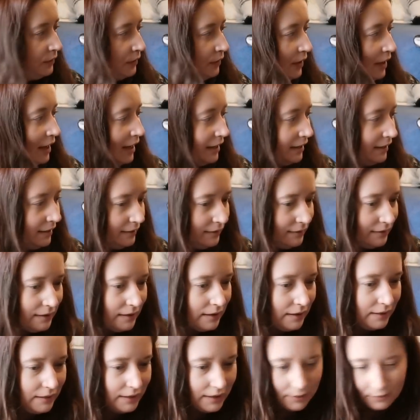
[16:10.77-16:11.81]
So that
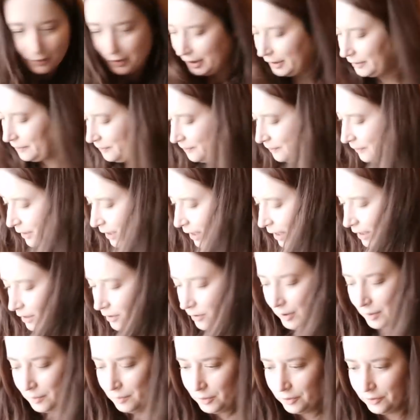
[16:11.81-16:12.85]
is that one. I
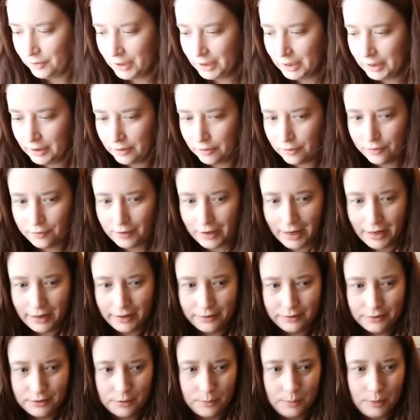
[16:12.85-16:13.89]
know I'm moving a little
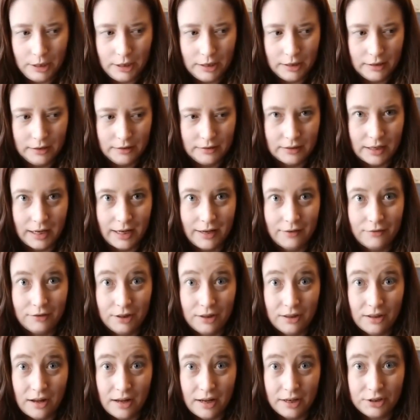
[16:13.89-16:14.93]
fast because I have
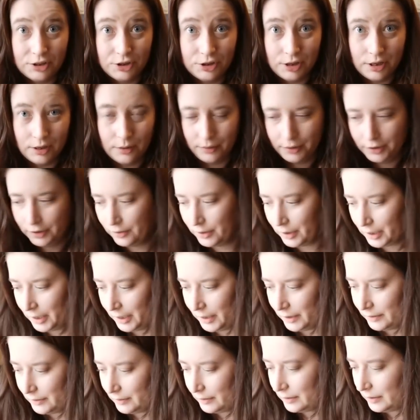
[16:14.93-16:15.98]
a lot to share with you
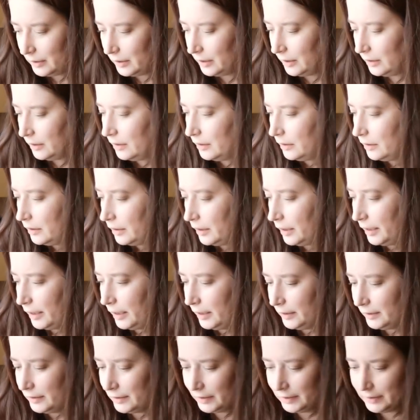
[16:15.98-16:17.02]
guys,
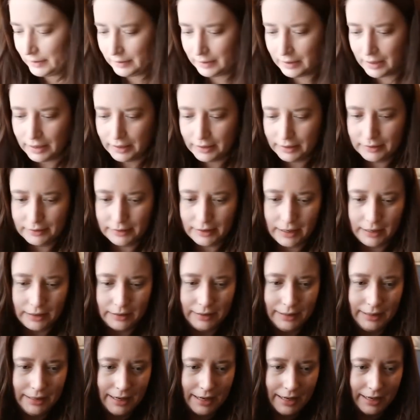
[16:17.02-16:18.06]
and it's not
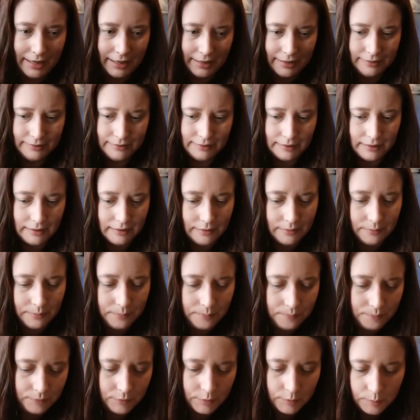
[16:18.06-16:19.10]
exactly as
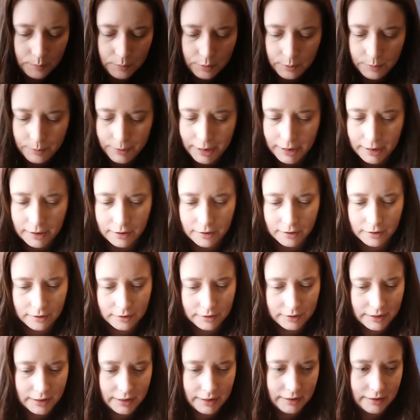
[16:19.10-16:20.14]

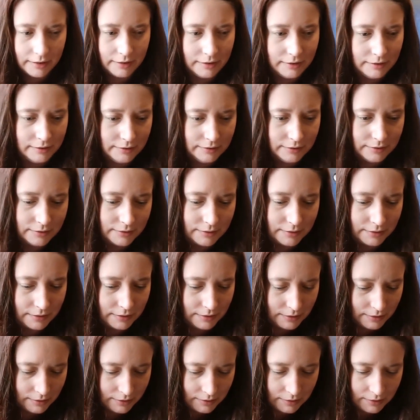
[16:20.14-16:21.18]
prepared and
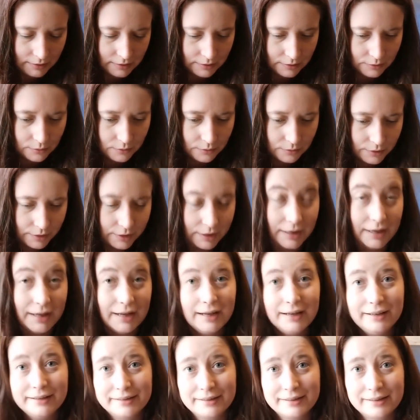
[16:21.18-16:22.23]

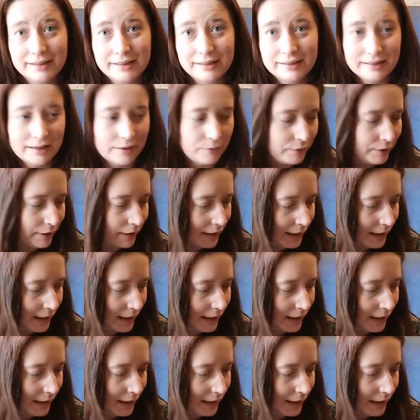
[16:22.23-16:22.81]
organized as I